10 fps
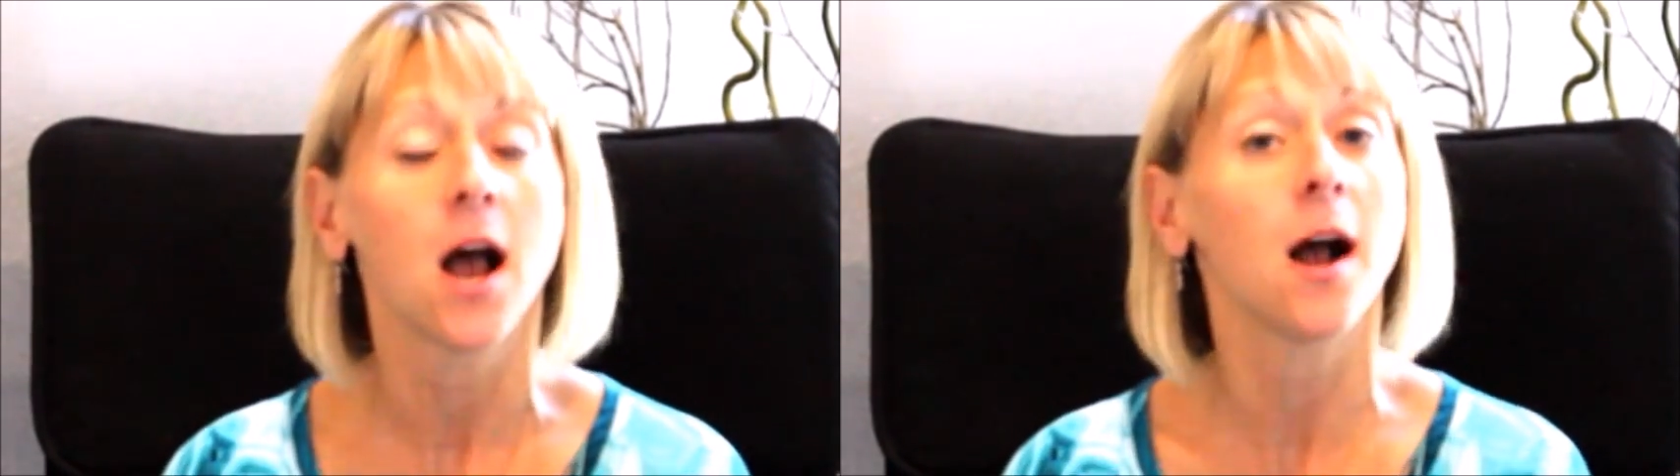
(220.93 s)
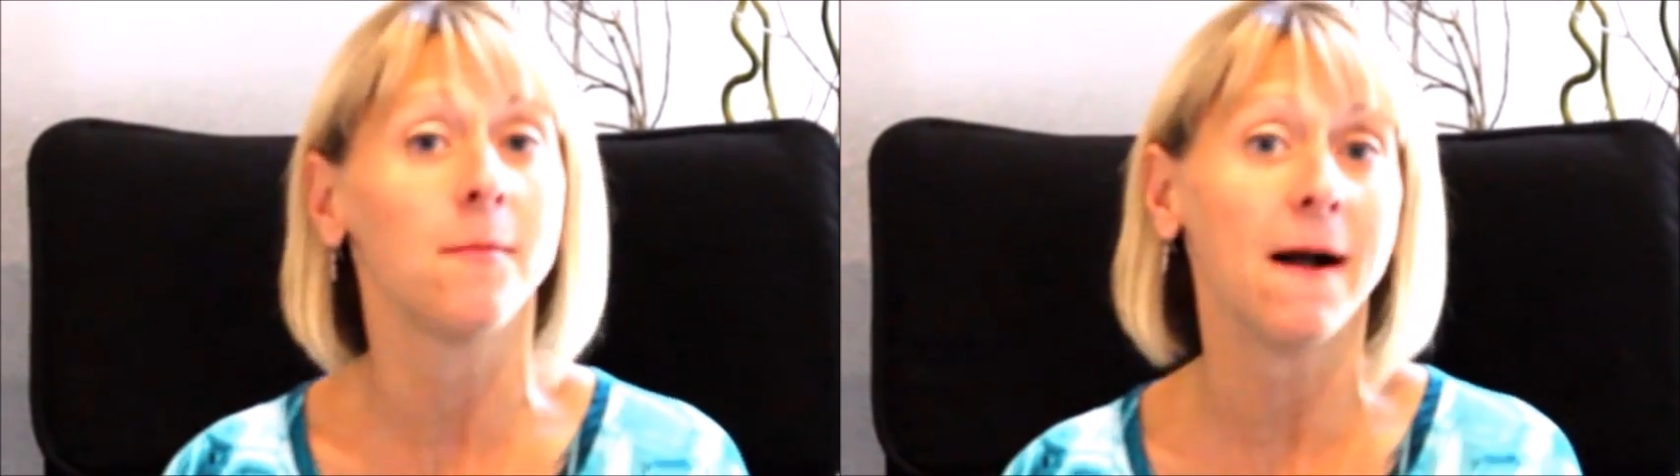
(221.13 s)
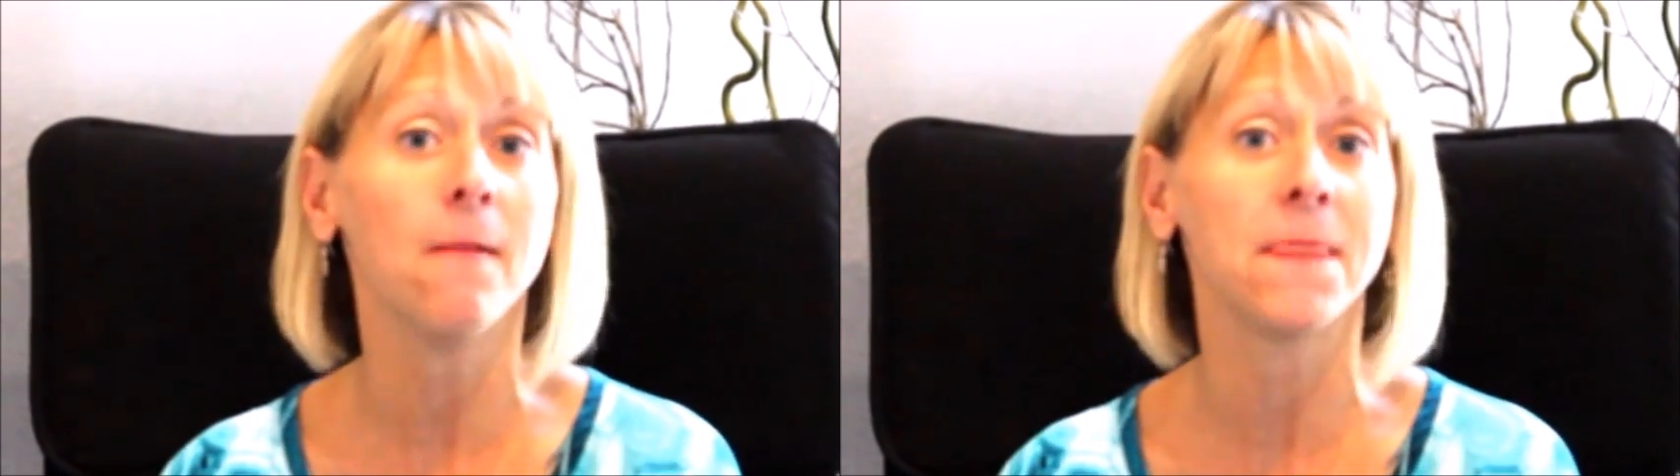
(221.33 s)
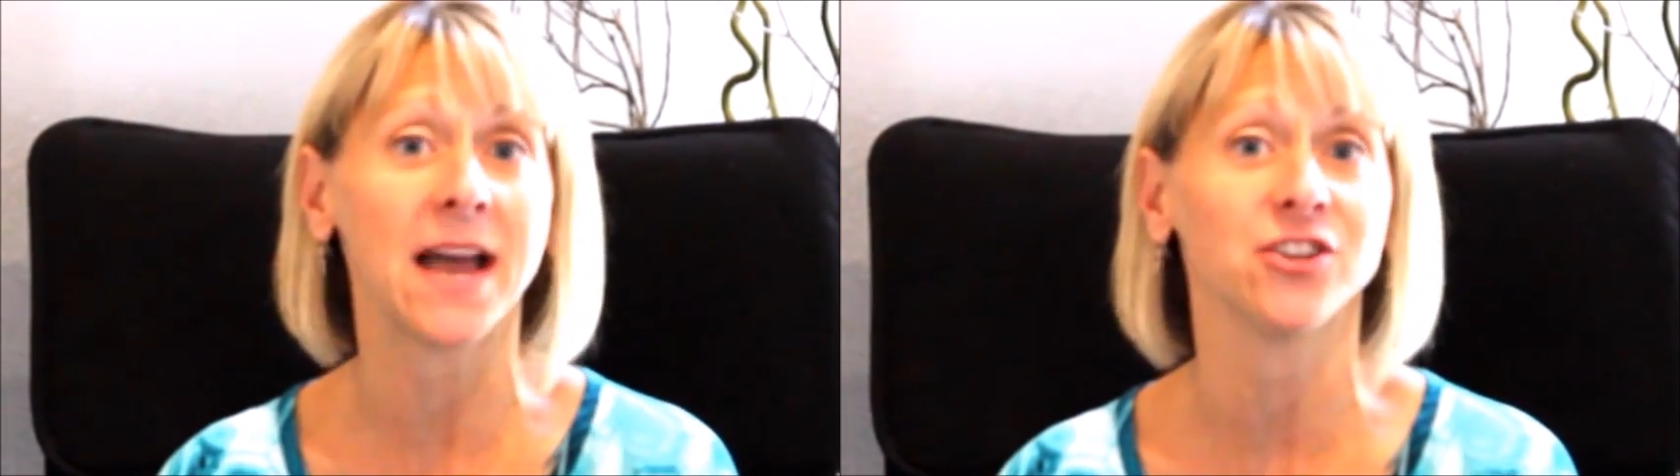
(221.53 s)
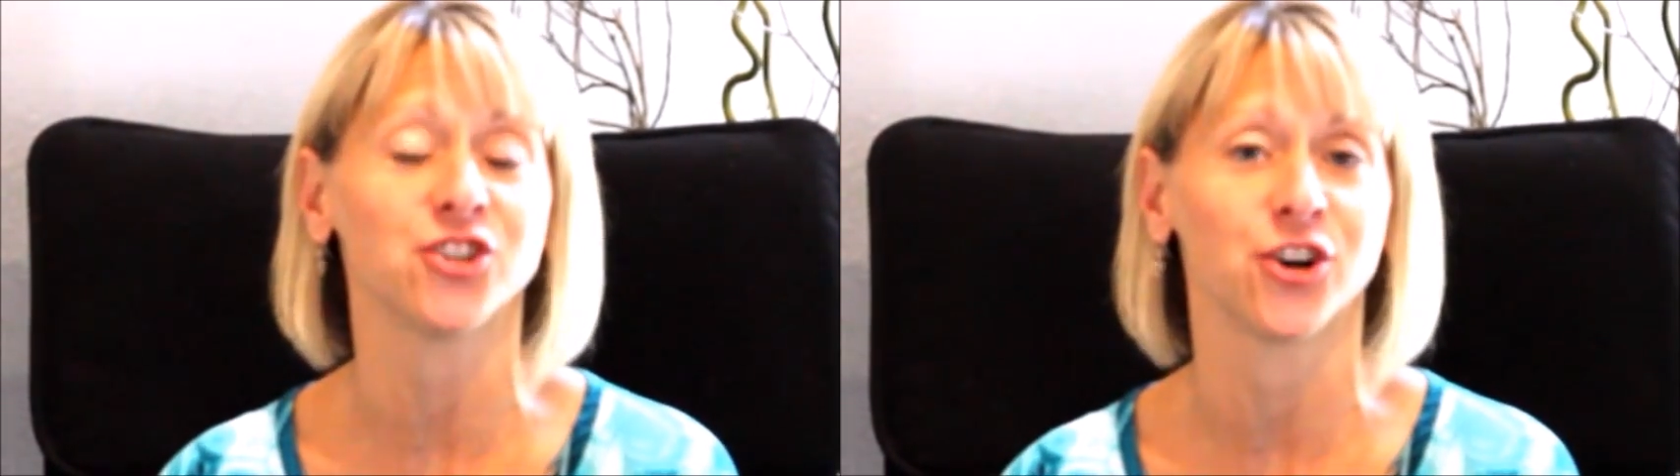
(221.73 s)
about
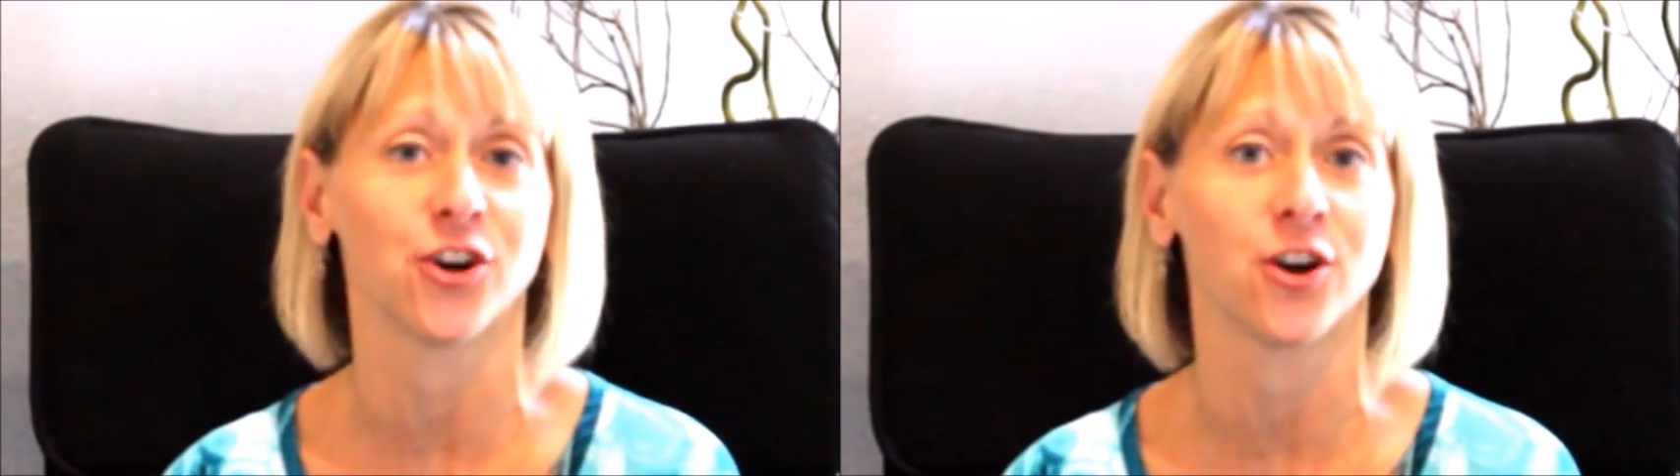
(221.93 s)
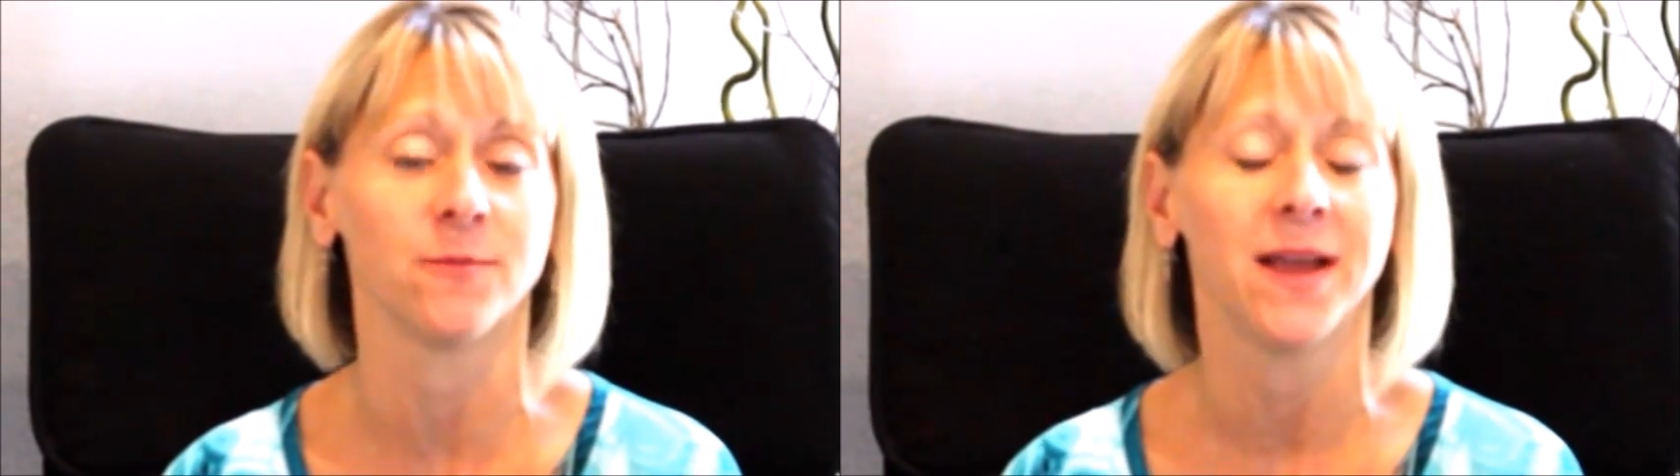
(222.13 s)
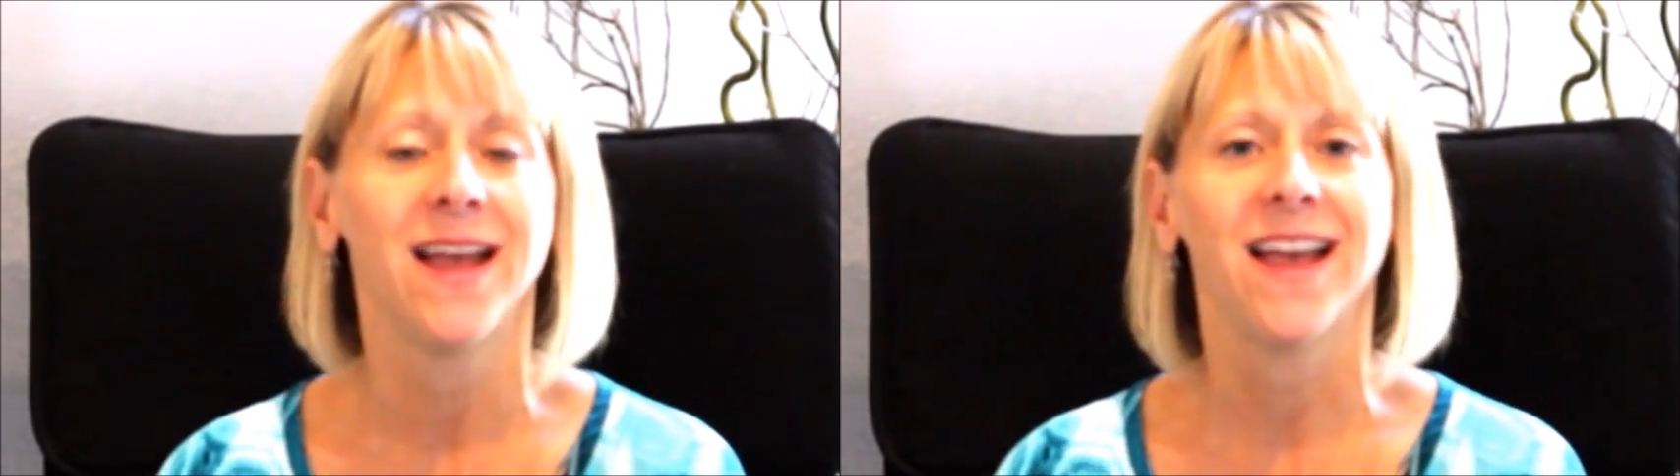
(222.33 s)
that term